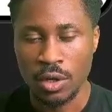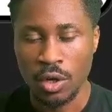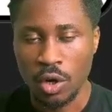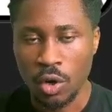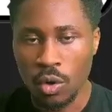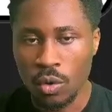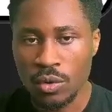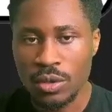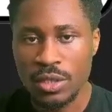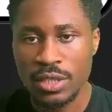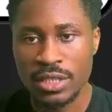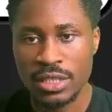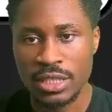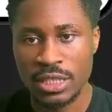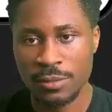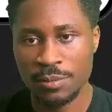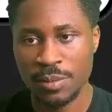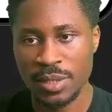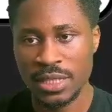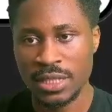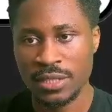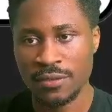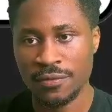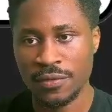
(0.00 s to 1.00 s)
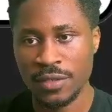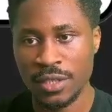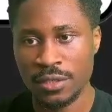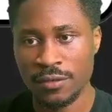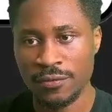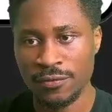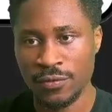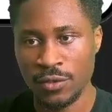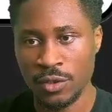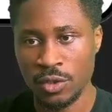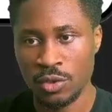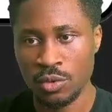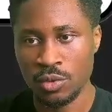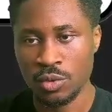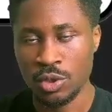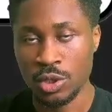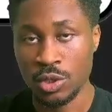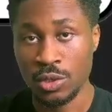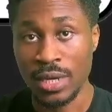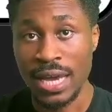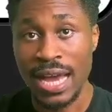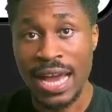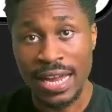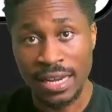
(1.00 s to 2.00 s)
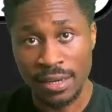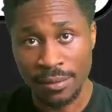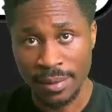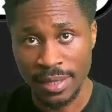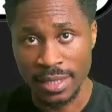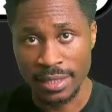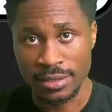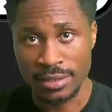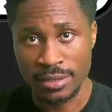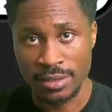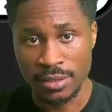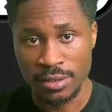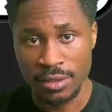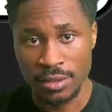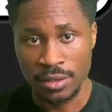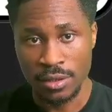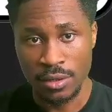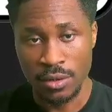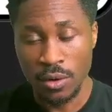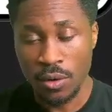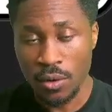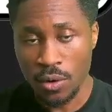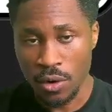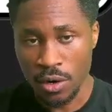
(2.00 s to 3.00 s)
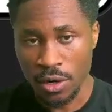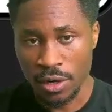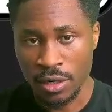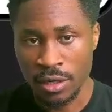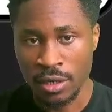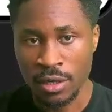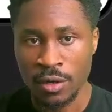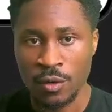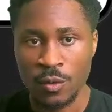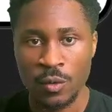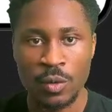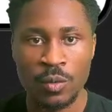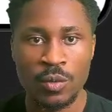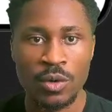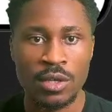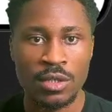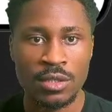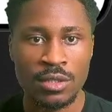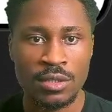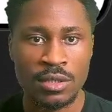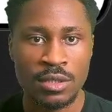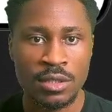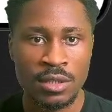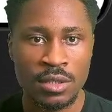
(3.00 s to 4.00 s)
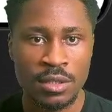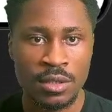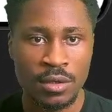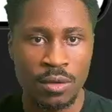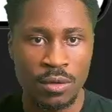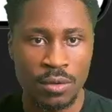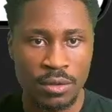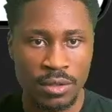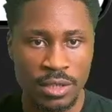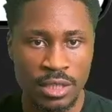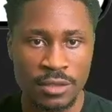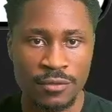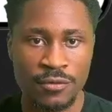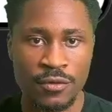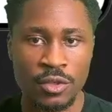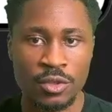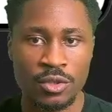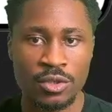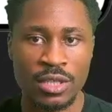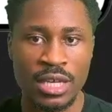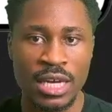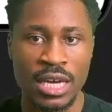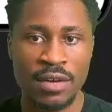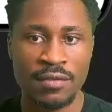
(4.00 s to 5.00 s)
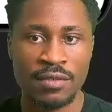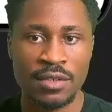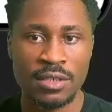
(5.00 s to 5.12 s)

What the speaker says: only a specific view to animate, or we want this view to have a